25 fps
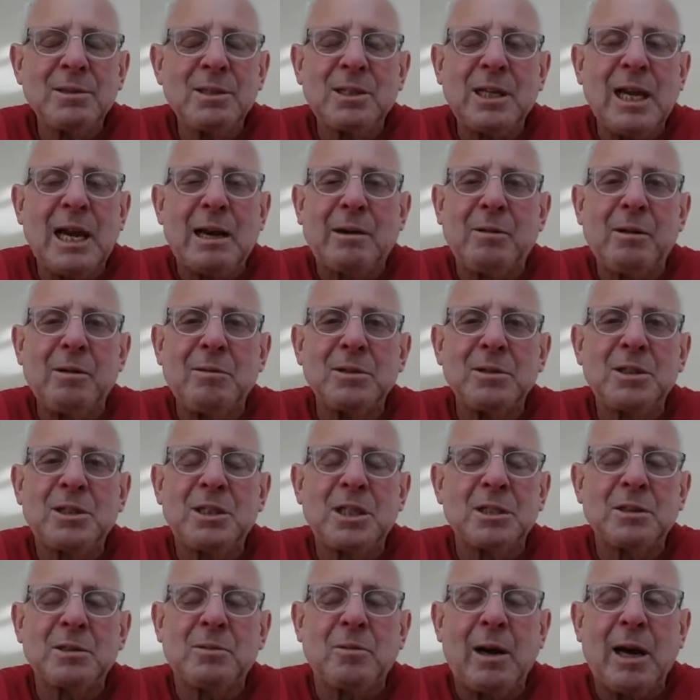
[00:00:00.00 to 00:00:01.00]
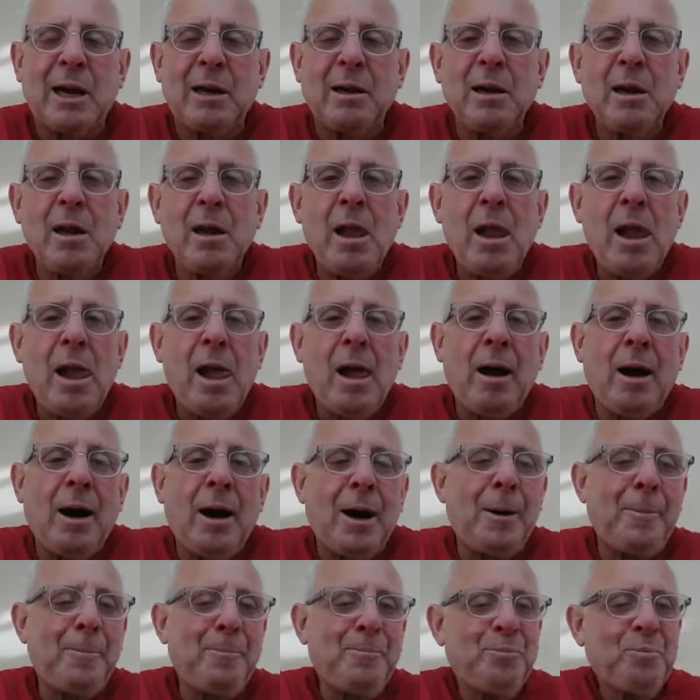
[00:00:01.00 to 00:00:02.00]
Sagui was just great.
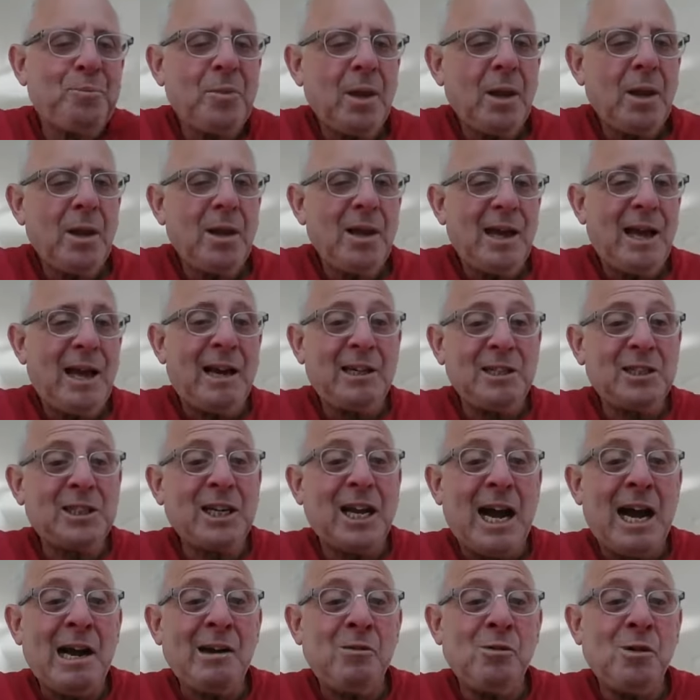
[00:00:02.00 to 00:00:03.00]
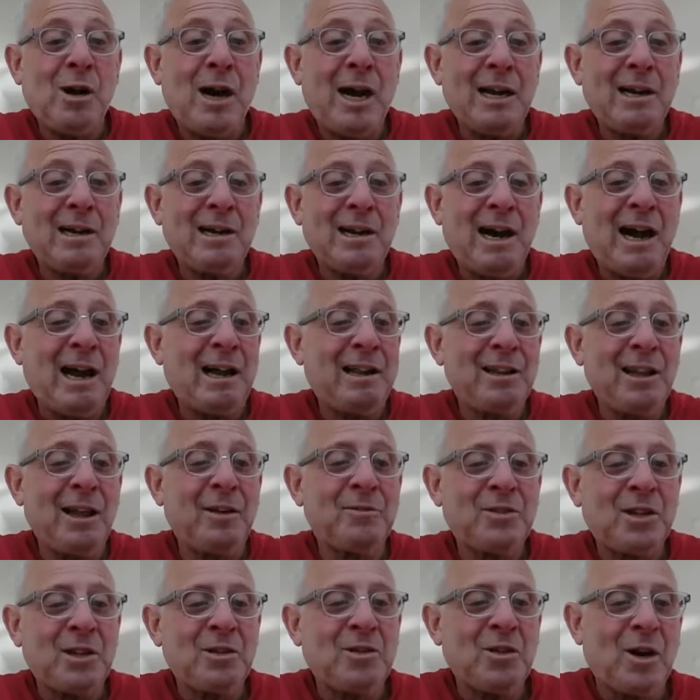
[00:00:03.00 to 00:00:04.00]
And he's a guy who I
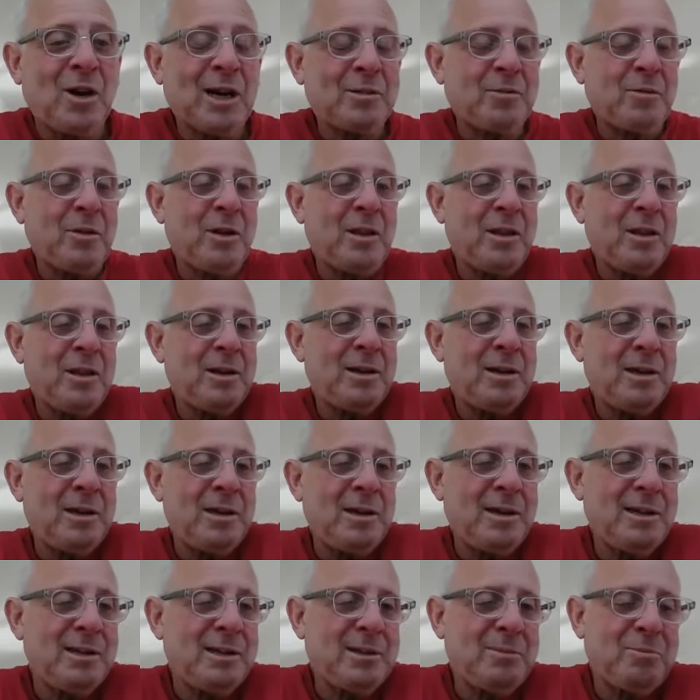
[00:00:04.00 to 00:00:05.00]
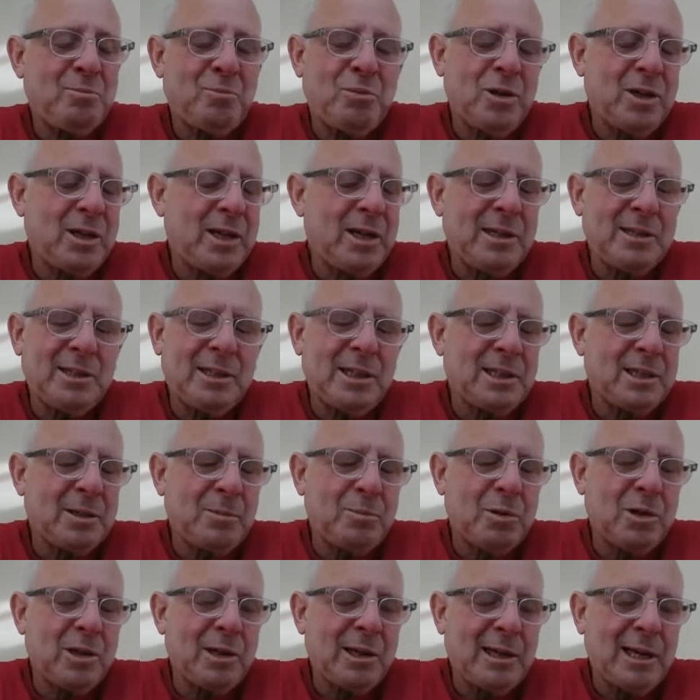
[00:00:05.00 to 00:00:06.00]
love to talk with. Really, just a
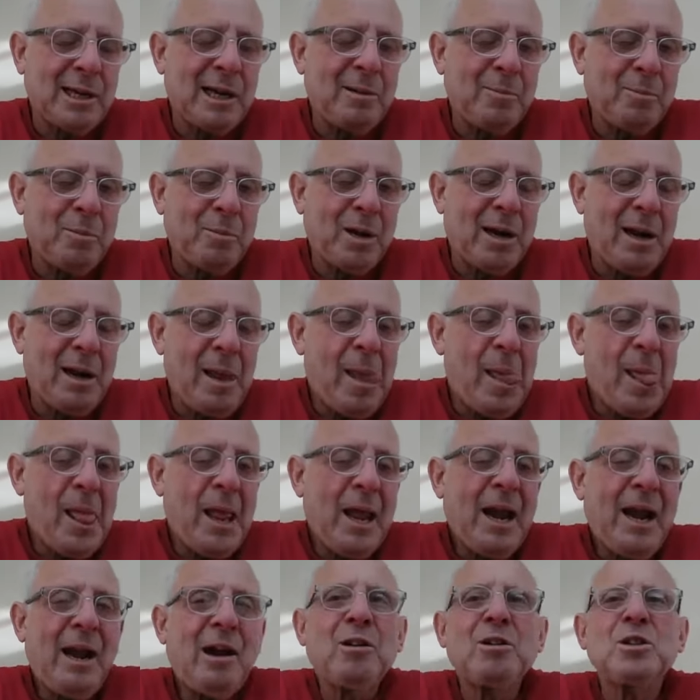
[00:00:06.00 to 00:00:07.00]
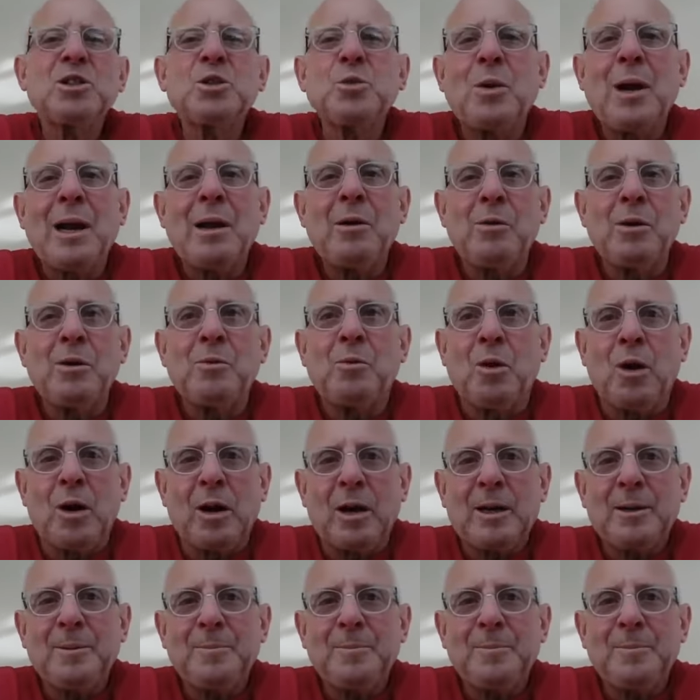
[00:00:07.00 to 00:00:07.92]
brilliant guy. But here's the way it would work,